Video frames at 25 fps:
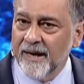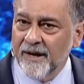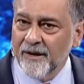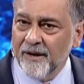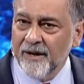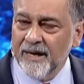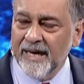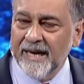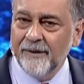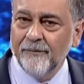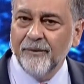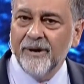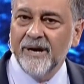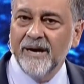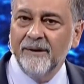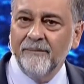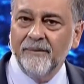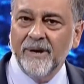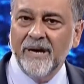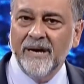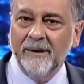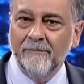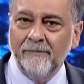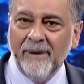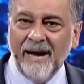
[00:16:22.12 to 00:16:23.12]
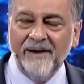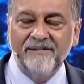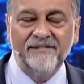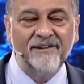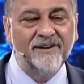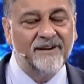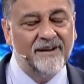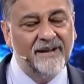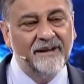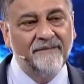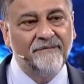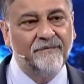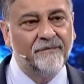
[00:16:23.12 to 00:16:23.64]

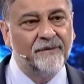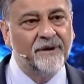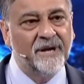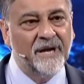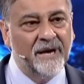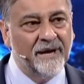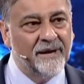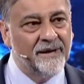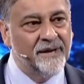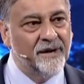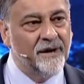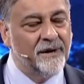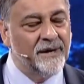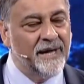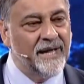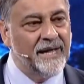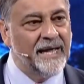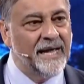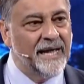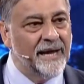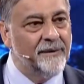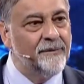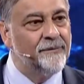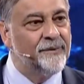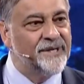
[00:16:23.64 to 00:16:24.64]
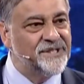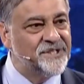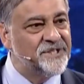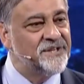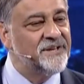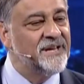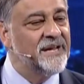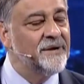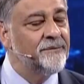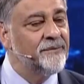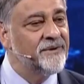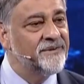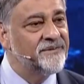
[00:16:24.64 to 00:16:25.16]
imagine if he wishes
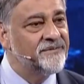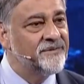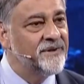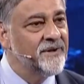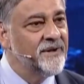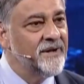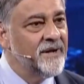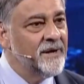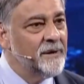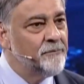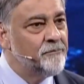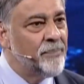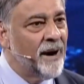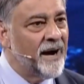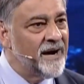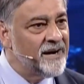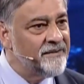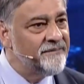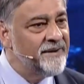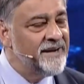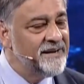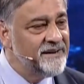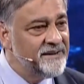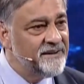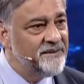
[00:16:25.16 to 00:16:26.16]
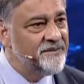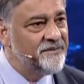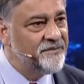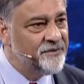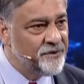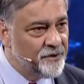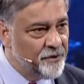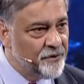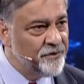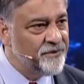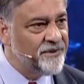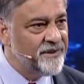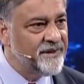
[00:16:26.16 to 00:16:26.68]
he was part of India's
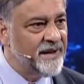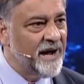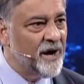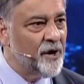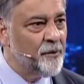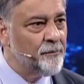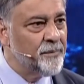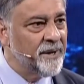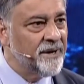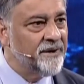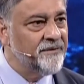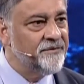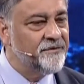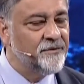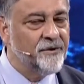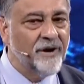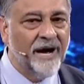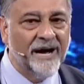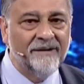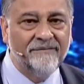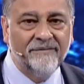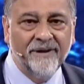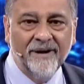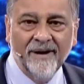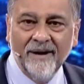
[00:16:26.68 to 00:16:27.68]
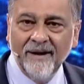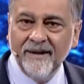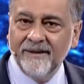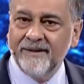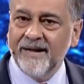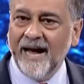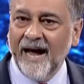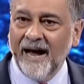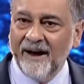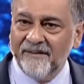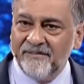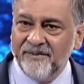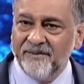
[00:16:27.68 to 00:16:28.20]
youth now, because you have
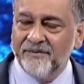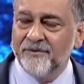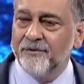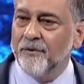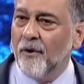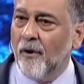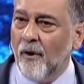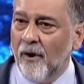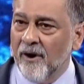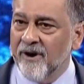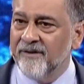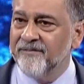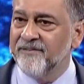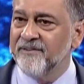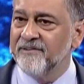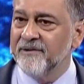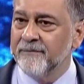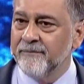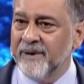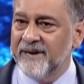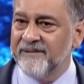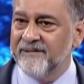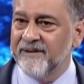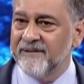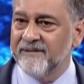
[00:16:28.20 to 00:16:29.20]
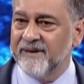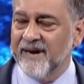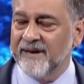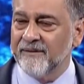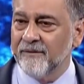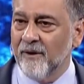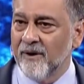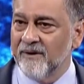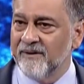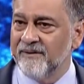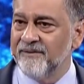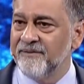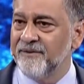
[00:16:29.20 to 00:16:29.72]
access to all of these amazing
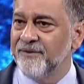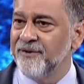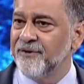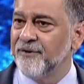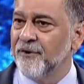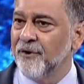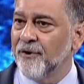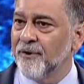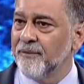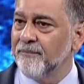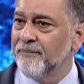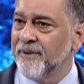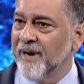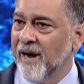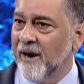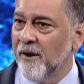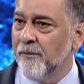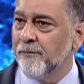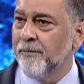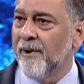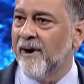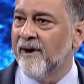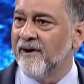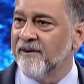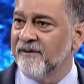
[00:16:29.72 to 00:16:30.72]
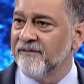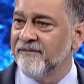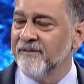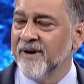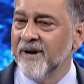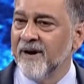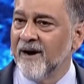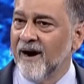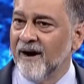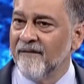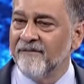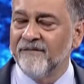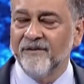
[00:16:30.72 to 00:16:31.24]
technologies. You're now part of
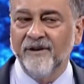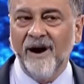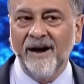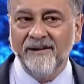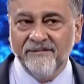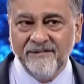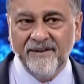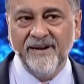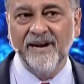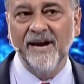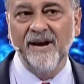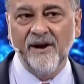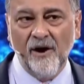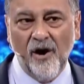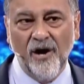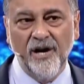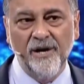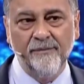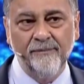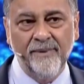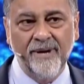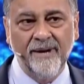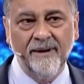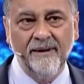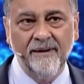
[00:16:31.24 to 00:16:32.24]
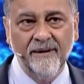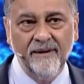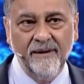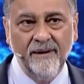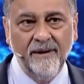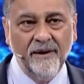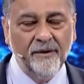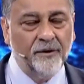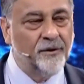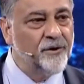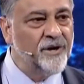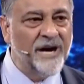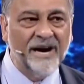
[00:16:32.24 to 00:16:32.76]
a rising economy.
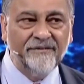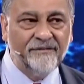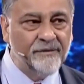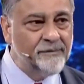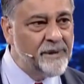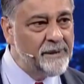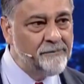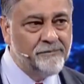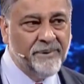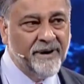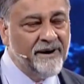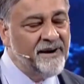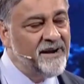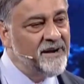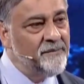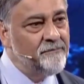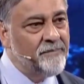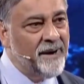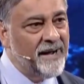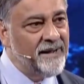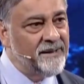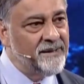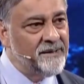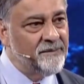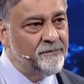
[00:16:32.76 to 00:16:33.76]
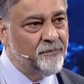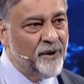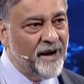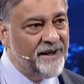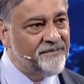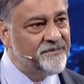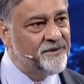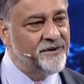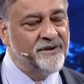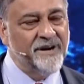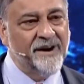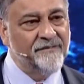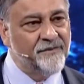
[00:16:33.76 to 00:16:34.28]
You don't have to be burdened by the
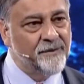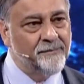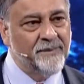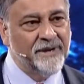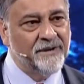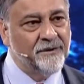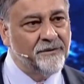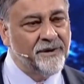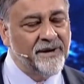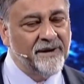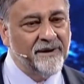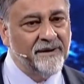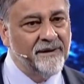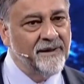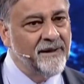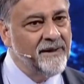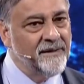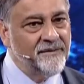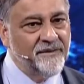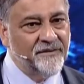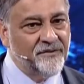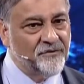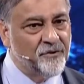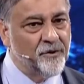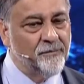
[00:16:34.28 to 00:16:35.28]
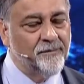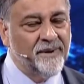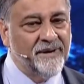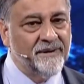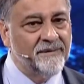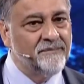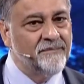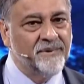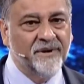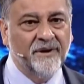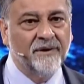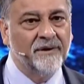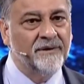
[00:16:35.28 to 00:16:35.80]
West. You don't have to be doing the
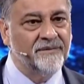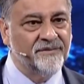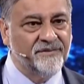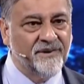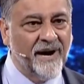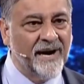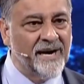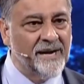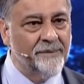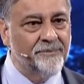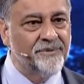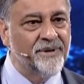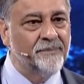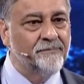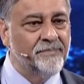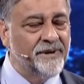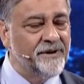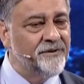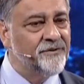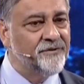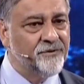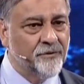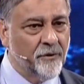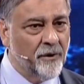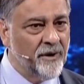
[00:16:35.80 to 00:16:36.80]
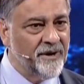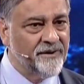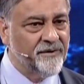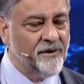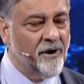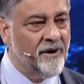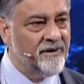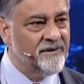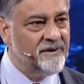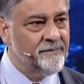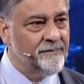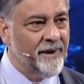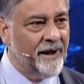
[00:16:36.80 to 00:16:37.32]
stupid startups that Piyush Goyal
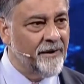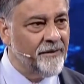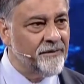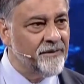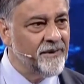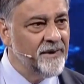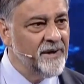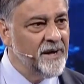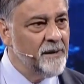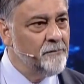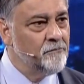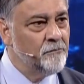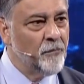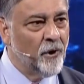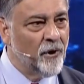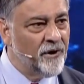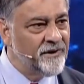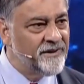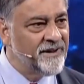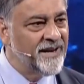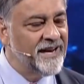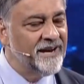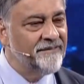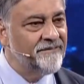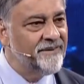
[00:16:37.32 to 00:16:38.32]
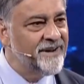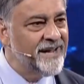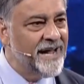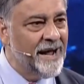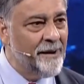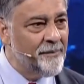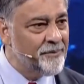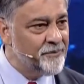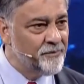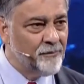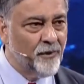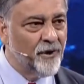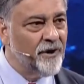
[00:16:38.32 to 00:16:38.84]
talked about. More delivery
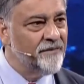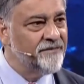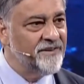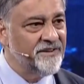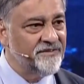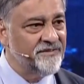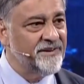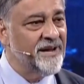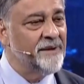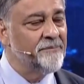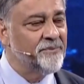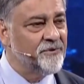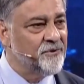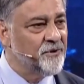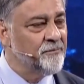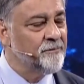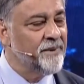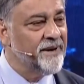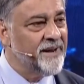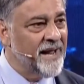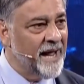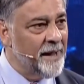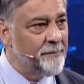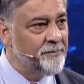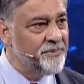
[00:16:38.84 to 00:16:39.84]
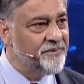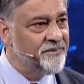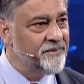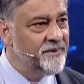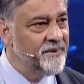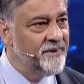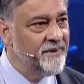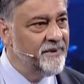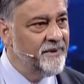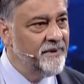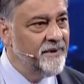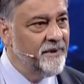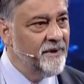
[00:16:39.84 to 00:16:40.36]
apps, more of the same stupid apps.
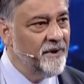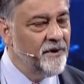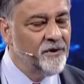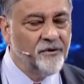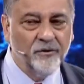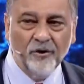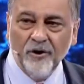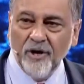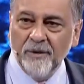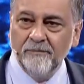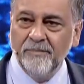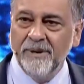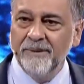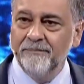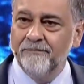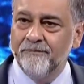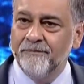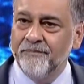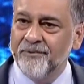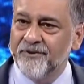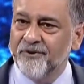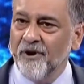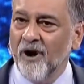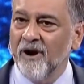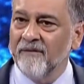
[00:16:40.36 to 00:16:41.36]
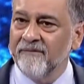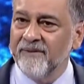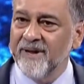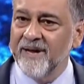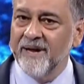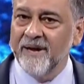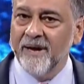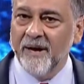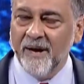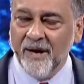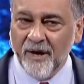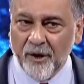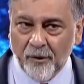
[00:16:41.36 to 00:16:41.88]
You could be
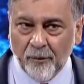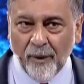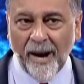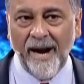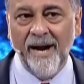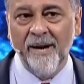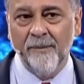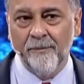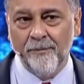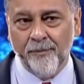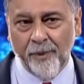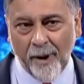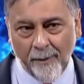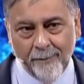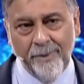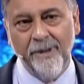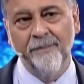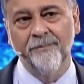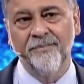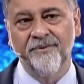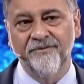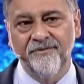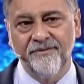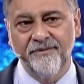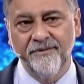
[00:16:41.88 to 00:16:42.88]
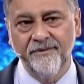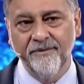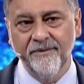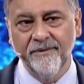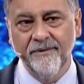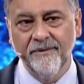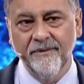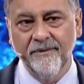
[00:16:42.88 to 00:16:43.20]
solving grand problems.